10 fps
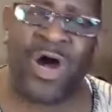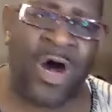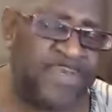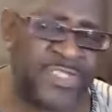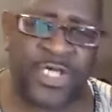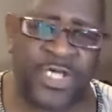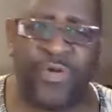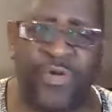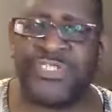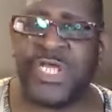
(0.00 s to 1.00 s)

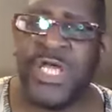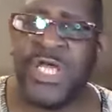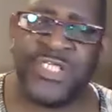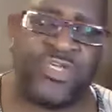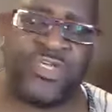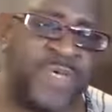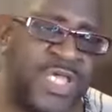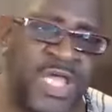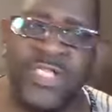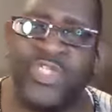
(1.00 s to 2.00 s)
obstacles is to
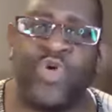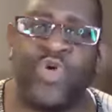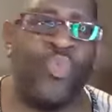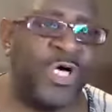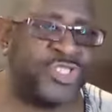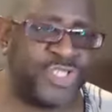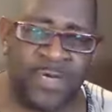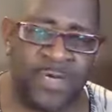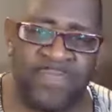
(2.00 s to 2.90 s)
begin to worship.